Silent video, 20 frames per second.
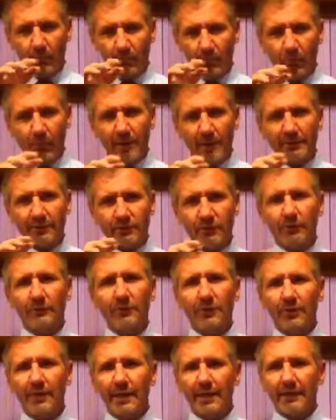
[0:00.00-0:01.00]
when you
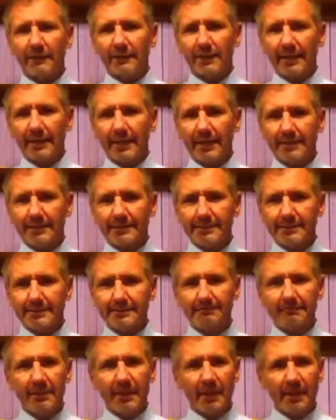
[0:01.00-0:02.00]
look at the case.
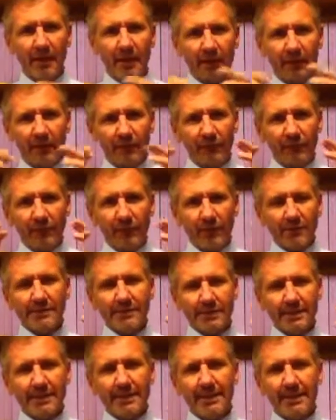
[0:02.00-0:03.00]

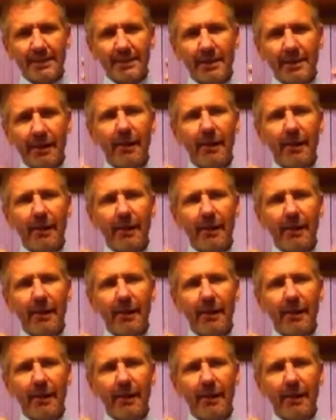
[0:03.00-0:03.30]
Firstly,